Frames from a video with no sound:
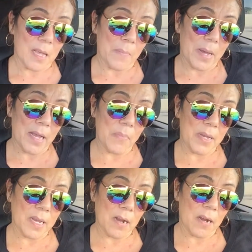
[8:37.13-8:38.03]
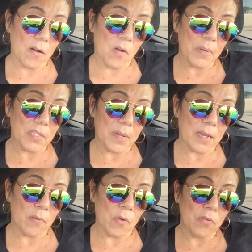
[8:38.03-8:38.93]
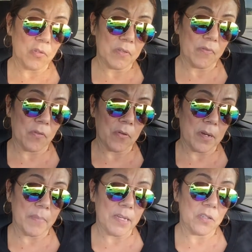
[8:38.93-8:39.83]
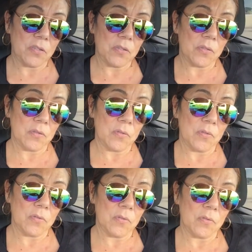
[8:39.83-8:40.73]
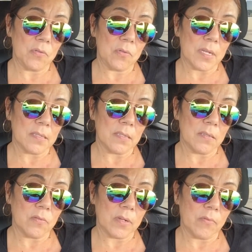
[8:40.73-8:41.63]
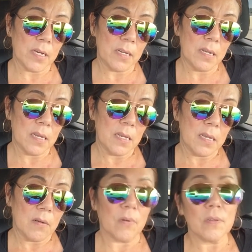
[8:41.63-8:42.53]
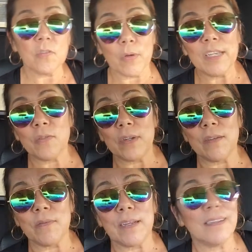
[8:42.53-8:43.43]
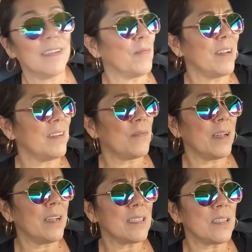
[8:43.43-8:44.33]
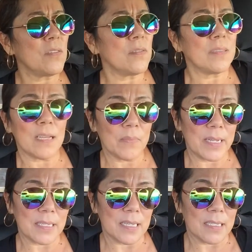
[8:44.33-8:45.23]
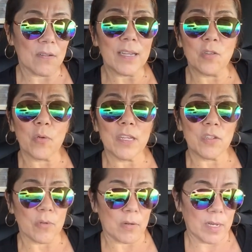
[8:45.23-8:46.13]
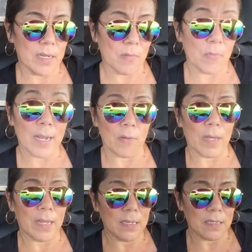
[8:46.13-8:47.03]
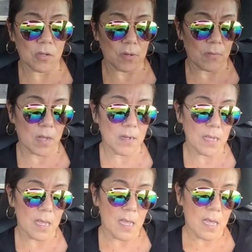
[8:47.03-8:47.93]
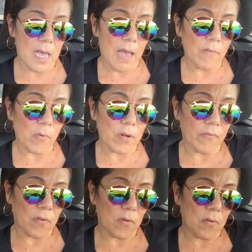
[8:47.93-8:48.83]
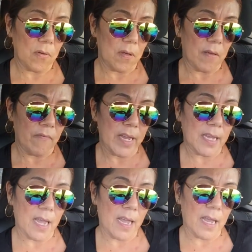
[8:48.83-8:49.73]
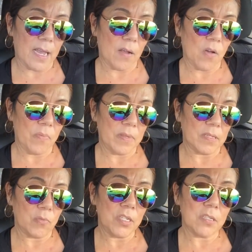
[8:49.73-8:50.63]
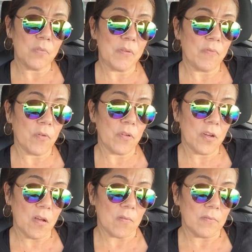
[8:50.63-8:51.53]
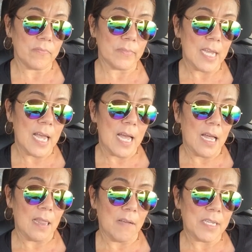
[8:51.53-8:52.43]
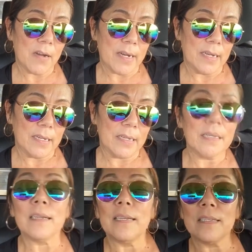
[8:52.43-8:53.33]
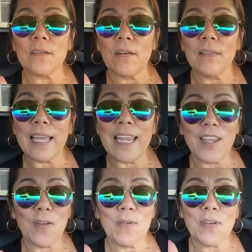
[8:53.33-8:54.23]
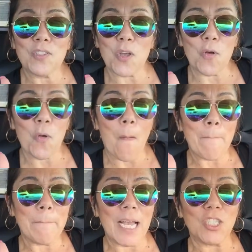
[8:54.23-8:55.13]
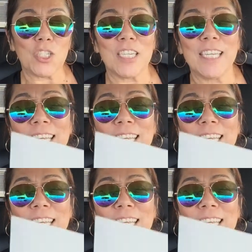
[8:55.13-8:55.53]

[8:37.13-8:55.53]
My hubby and I are hoping to plan a road trip to Florida in May 2021. Well, 2021. Why did, why did I say two? That don't make sense. Okay, 2021 when I read it. Totally wrong. Have a wonderful vacay, and I hope this reaches you before you go. Love, Terry. So thank you so much.